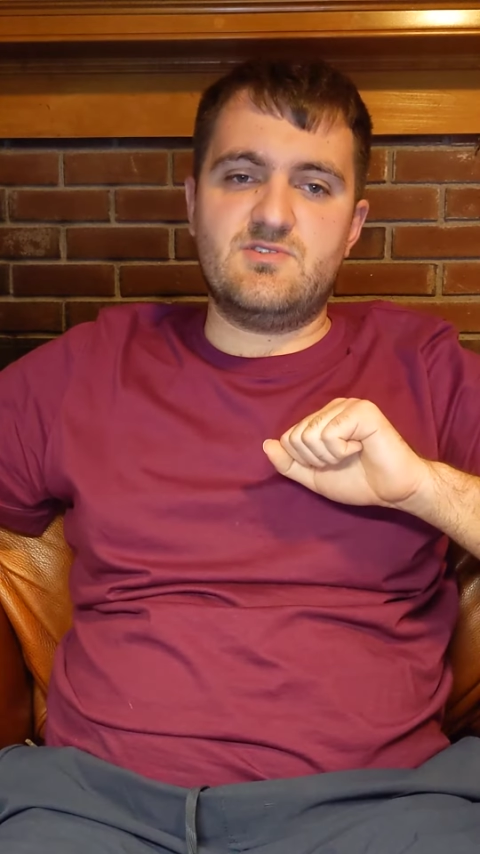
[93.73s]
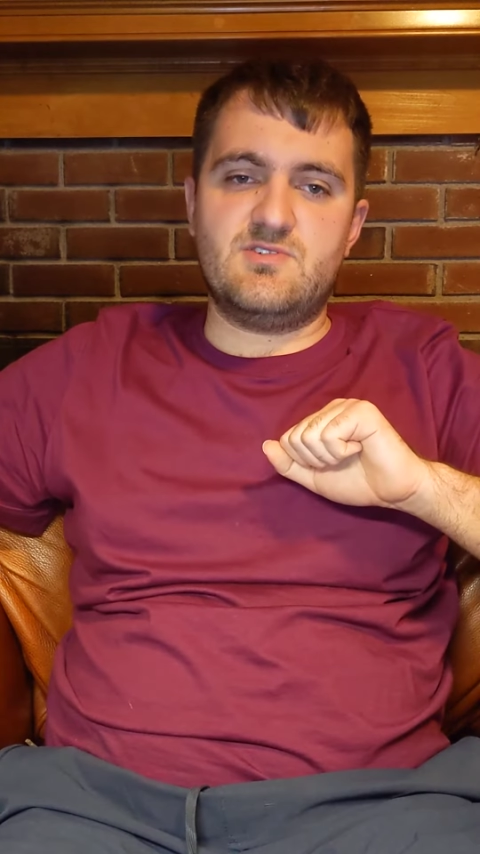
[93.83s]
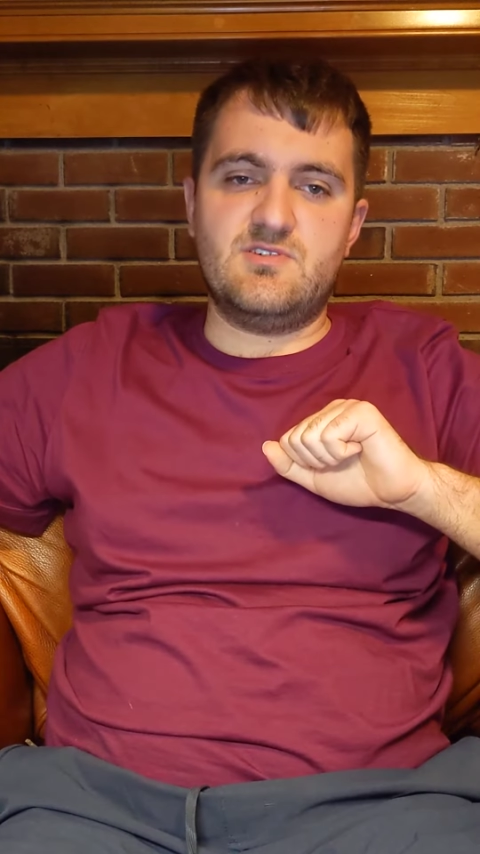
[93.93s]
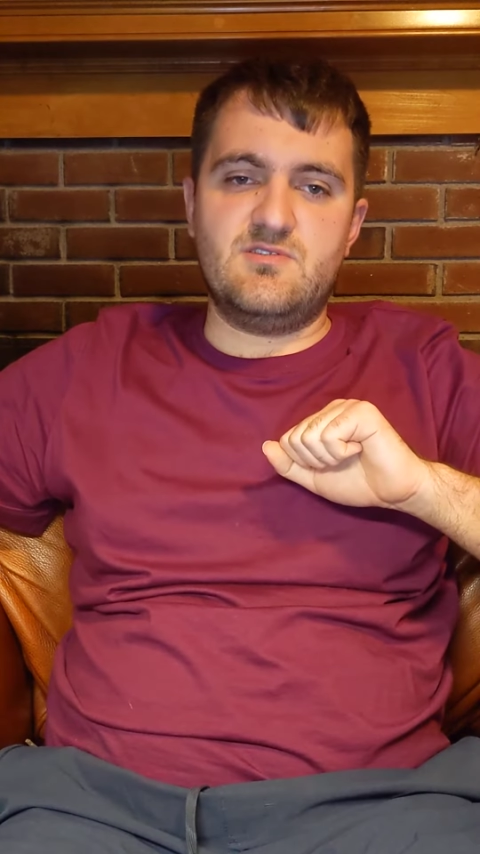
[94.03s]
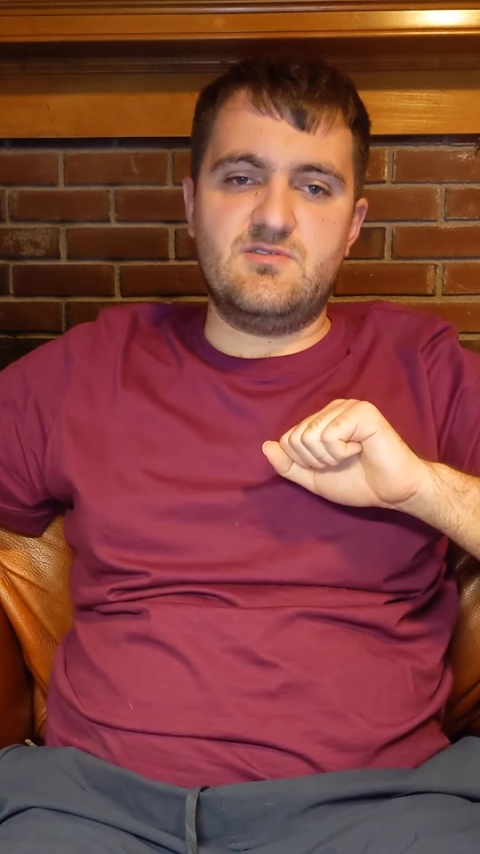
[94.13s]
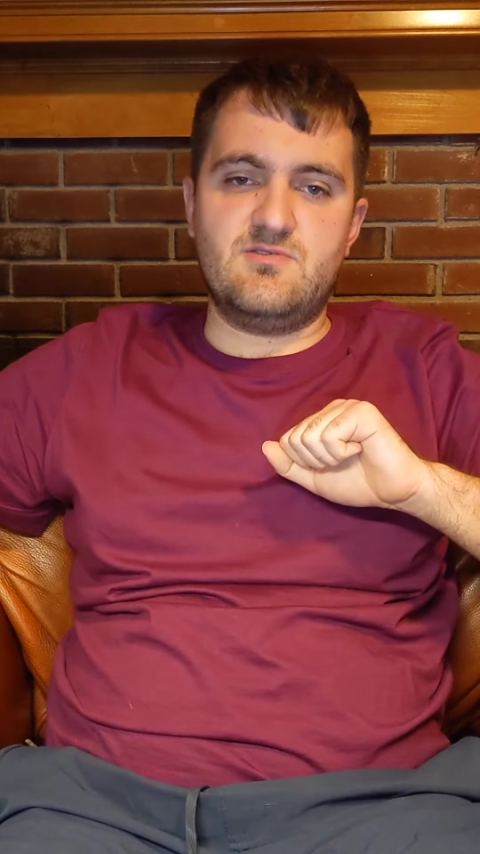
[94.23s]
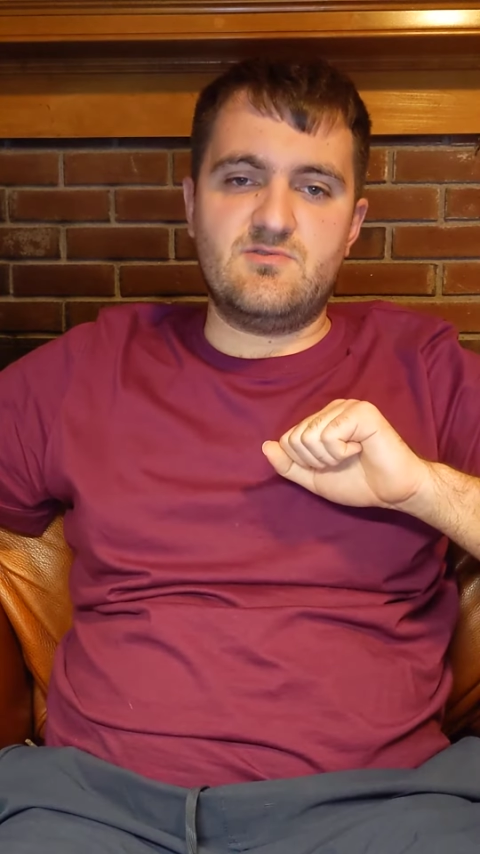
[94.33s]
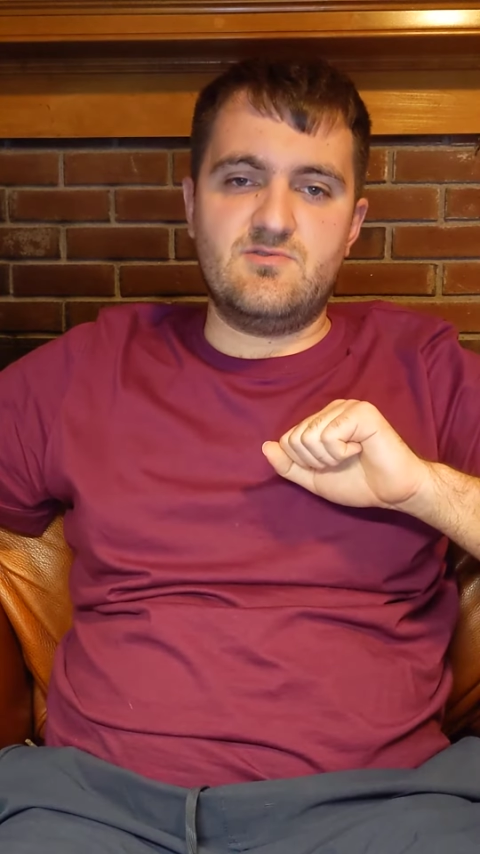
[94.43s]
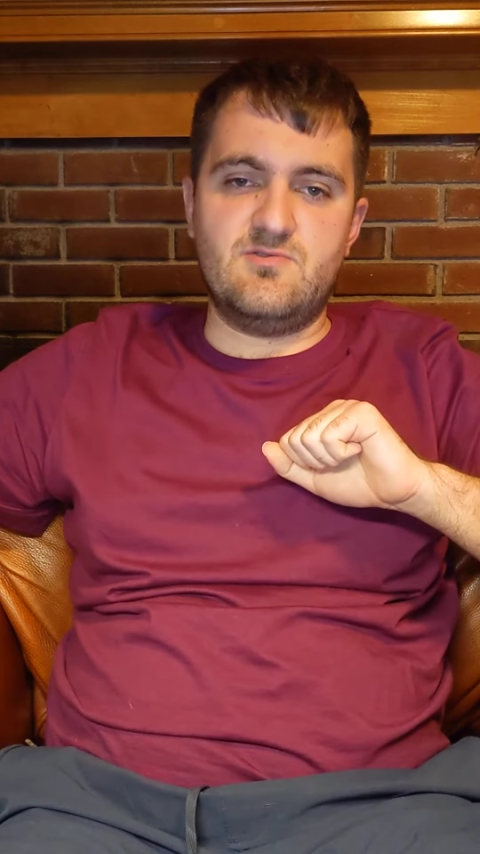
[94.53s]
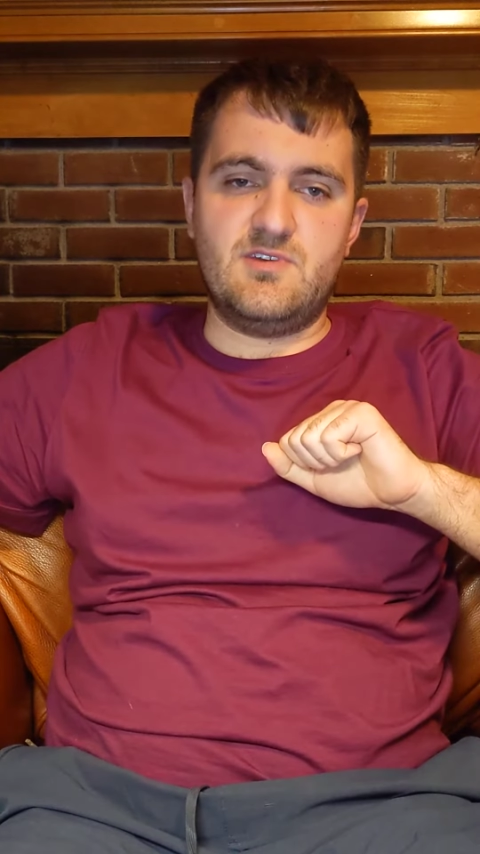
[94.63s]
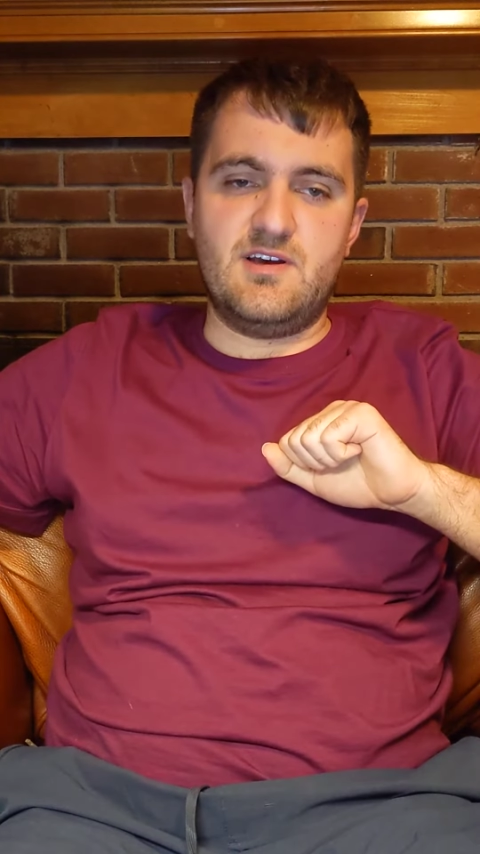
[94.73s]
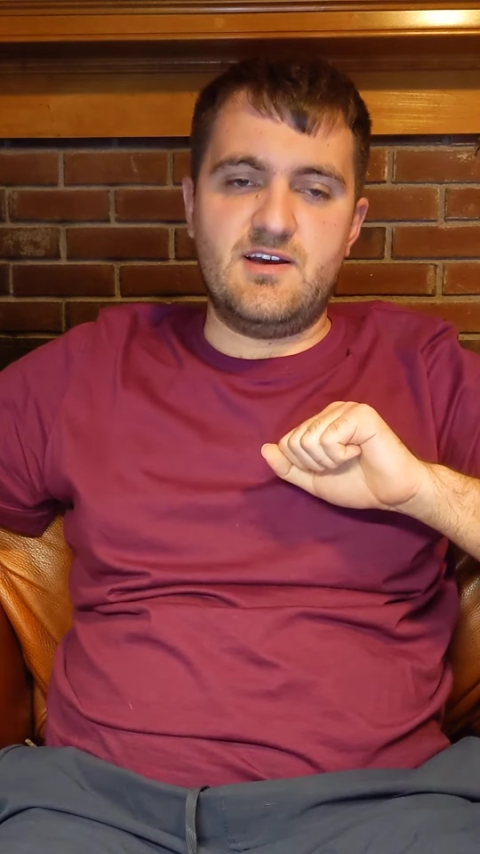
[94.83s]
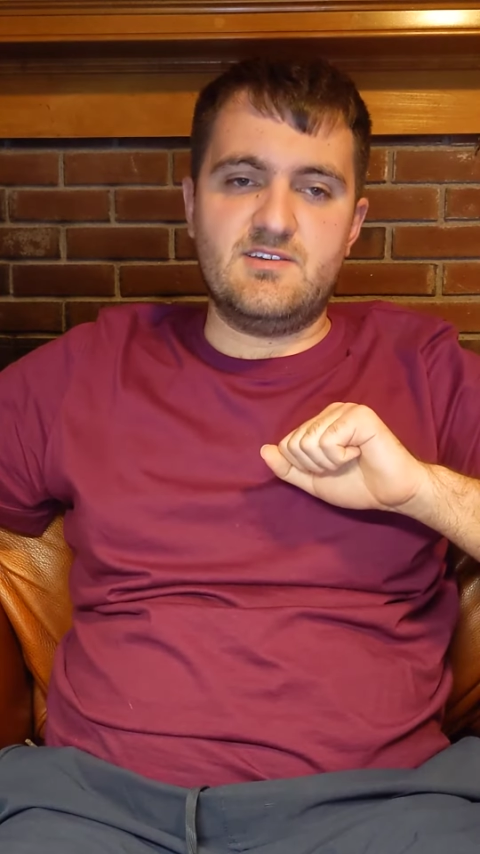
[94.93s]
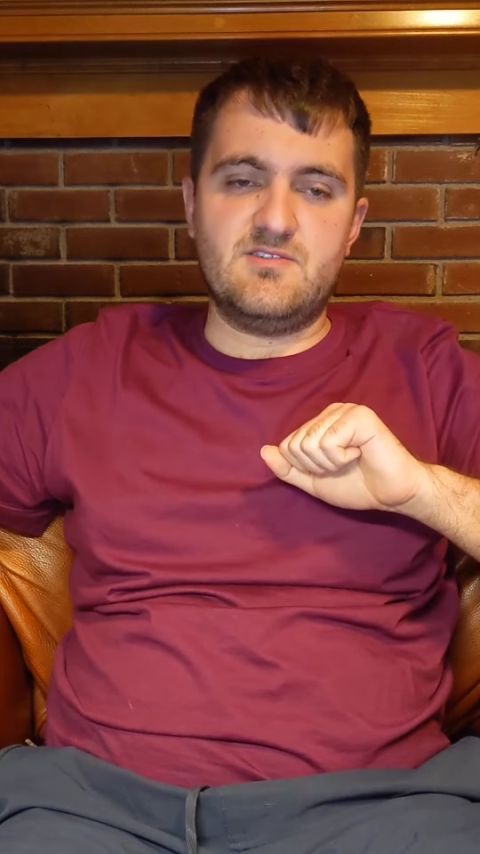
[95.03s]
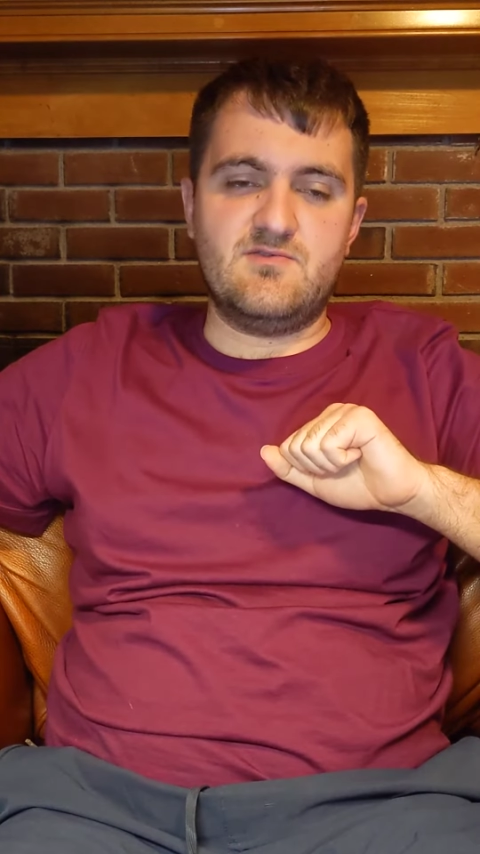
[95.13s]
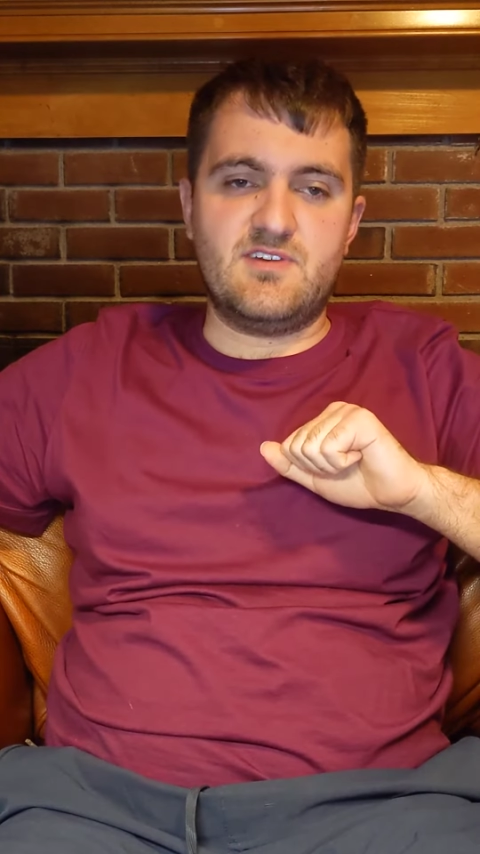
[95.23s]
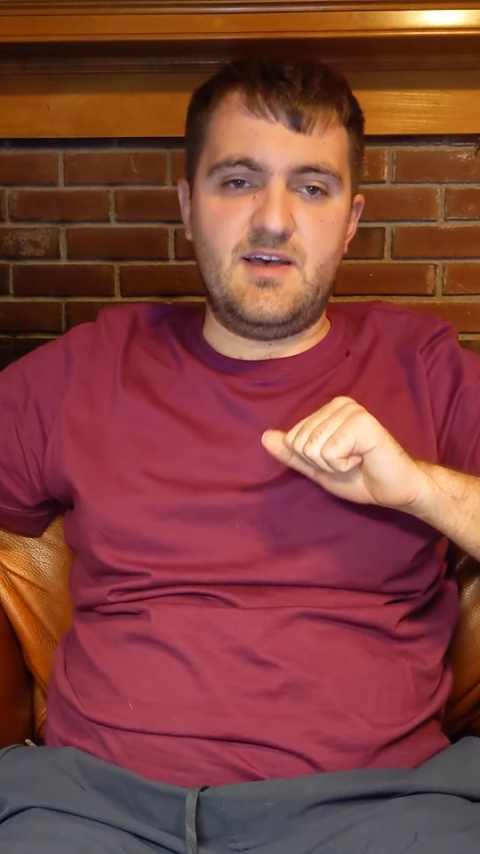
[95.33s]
seen through the eyes of